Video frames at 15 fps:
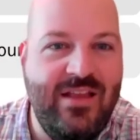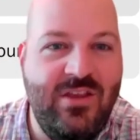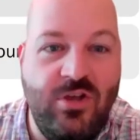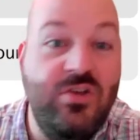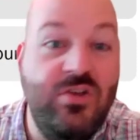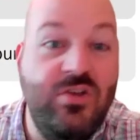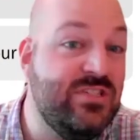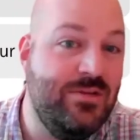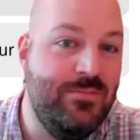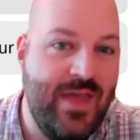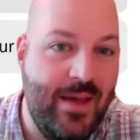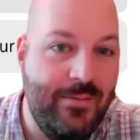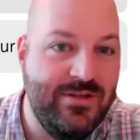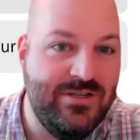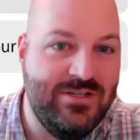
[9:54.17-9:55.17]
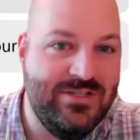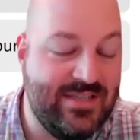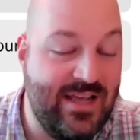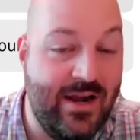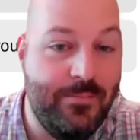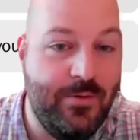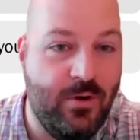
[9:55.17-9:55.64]
You used to be able to just set
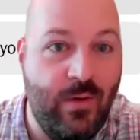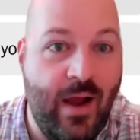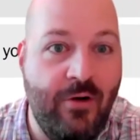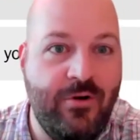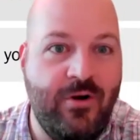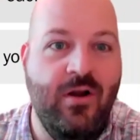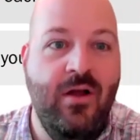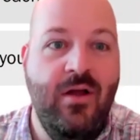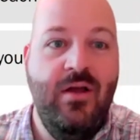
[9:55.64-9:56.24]
up your router